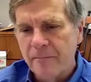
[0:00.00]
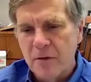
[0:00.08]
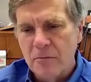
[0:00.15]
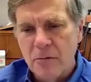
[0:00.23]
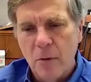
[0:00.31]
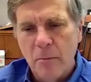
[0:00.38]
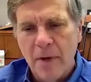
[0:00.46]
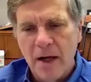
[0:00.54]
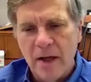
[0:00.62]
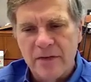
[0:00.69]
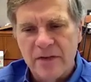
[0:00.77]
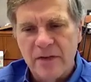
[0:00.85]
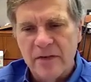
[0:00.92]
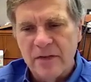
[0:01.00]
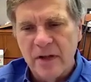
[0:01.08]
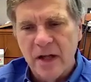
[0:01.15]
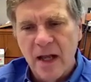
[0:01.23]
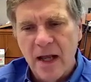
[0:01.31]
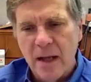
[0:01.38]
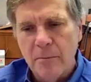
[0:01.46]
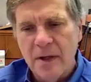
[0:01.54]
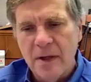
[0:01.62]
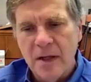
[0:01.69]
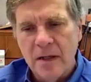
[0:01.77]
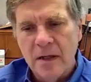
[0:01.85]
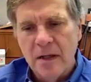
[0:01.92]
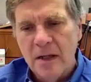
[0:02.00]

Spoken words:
robust as they had been.